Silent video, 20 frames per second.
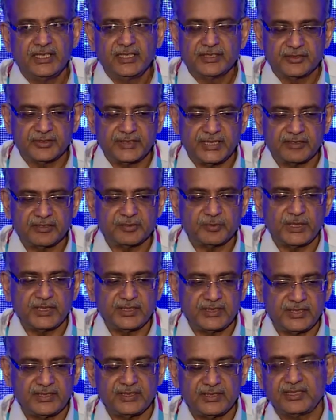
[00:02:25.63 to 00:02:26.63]
So that is
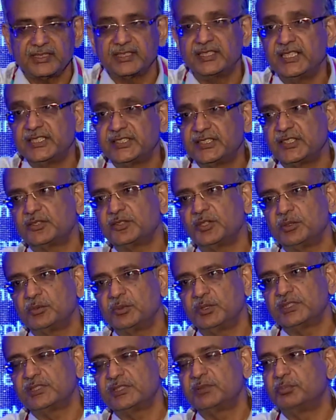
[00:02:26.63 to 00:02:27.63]
one thing that Gleicher et al.
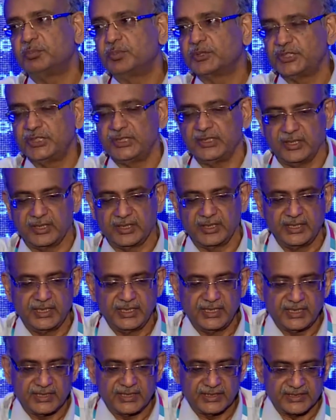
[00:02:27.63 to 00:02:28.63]
Was pushing on.
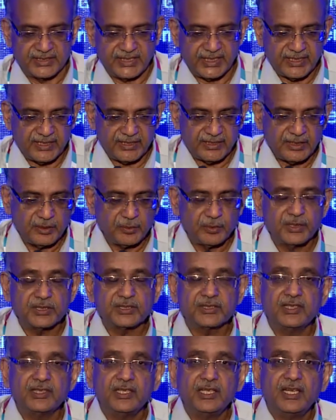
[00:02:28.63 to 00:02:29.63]
The second thing
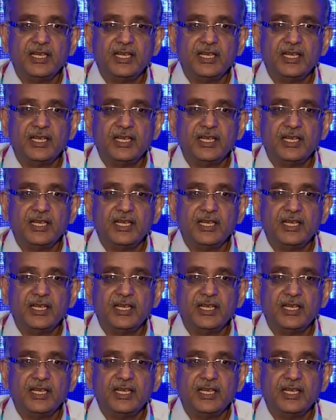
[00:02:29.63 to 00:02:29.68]
was